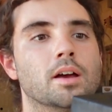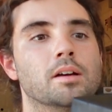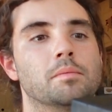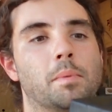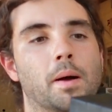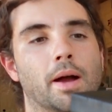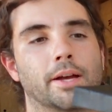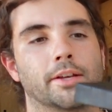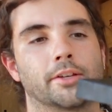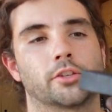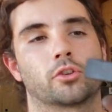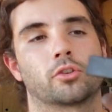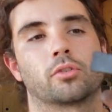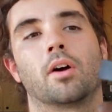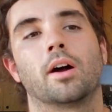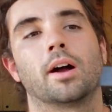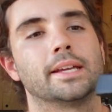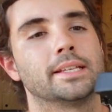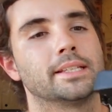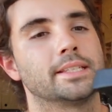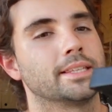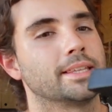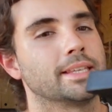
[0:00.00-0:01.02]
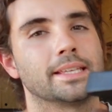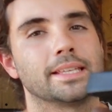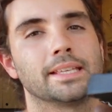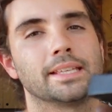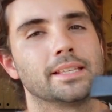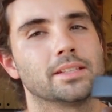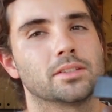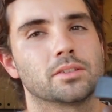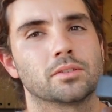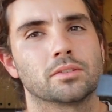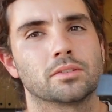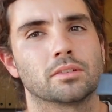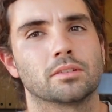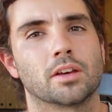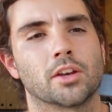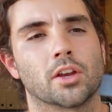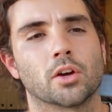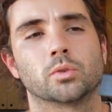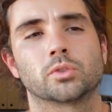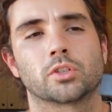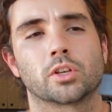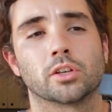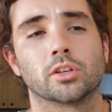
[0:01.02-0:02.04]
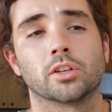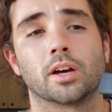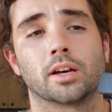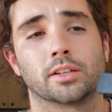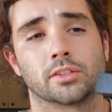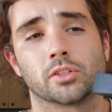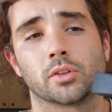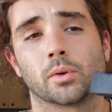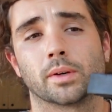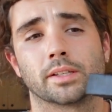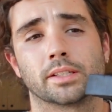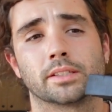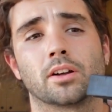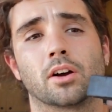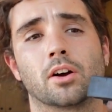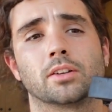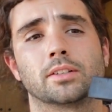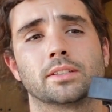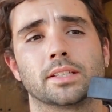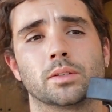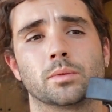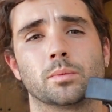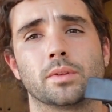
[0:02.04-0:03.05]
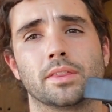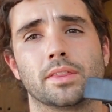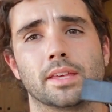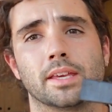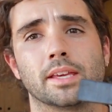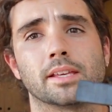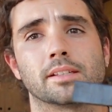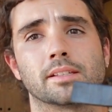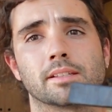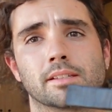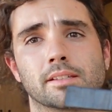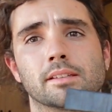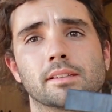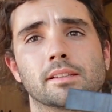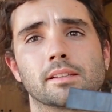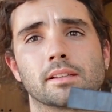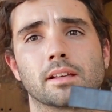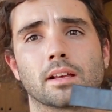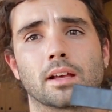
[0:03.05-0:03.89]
But I tried these, and so I started with this